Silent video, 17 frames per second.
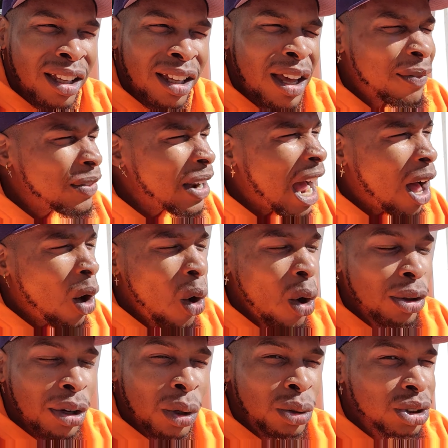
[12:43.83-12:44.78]
If not
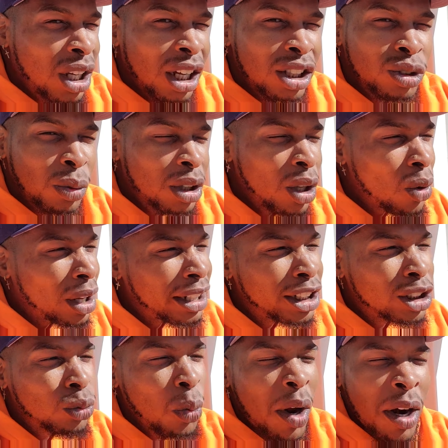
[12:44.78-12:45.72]
all of those guns were loaded, at
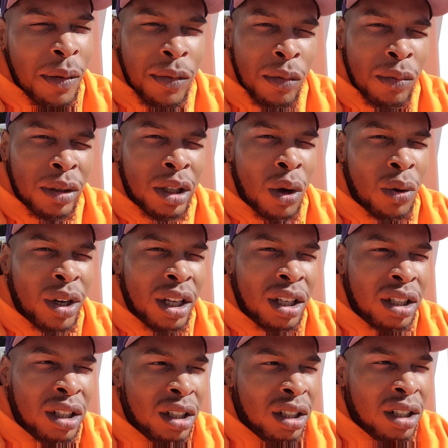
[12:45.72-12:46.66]
least one of them were loaded.
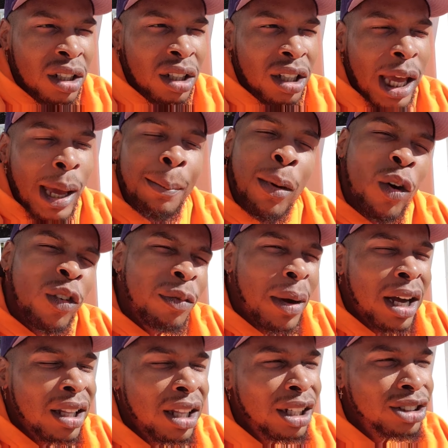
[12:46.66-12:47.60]
And both of
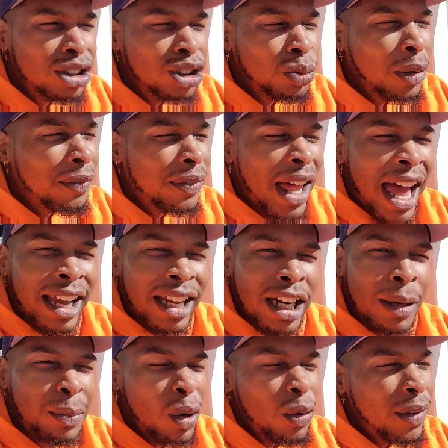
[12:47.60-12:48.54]
my cousins were flagging.
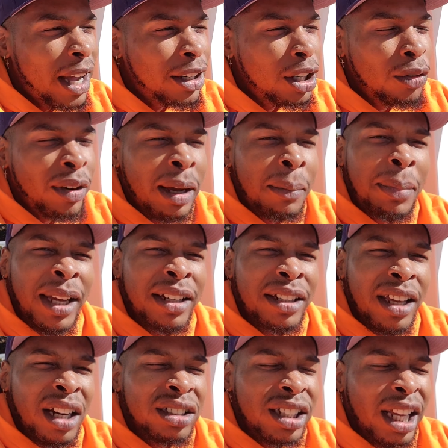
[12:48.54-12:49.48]
They both had their red
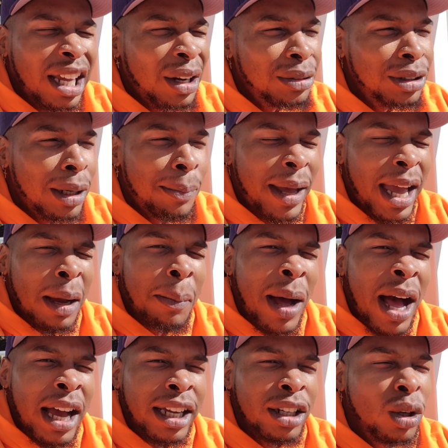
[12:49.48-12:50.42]
bandanas hanging out their back
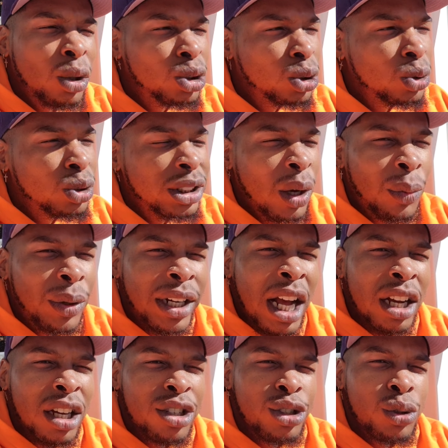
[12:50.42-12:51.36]
pocket. And those dudes said, we're
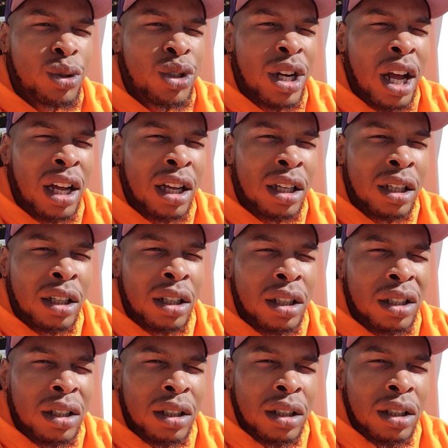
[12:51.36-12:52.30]
not going to shoot y'all.
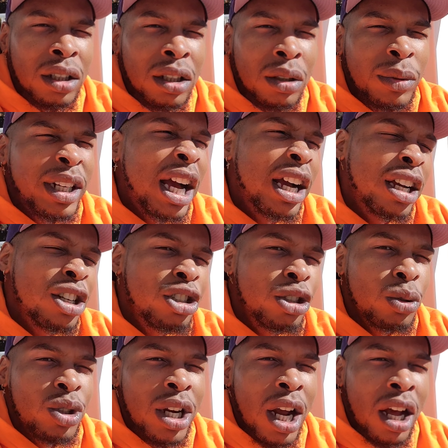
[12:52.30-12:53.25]
We're not going to
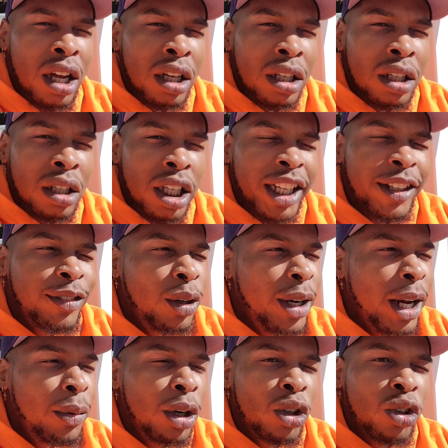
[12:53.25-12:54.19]
shoot y'all. Even though
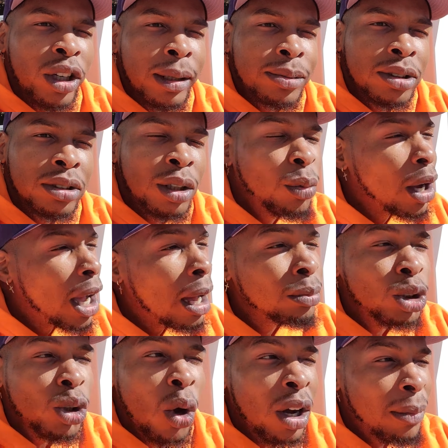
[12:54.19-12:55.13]
they were Crips. And what
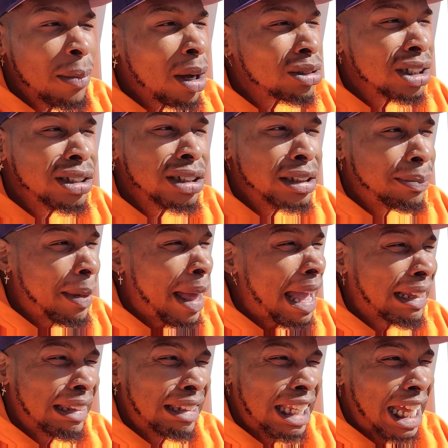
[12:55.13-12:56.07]
I'm talking about, this is
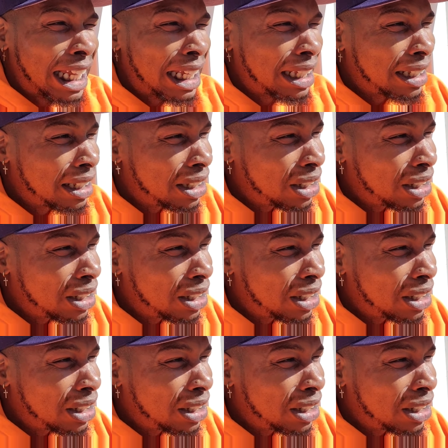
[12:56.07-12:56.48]
back in like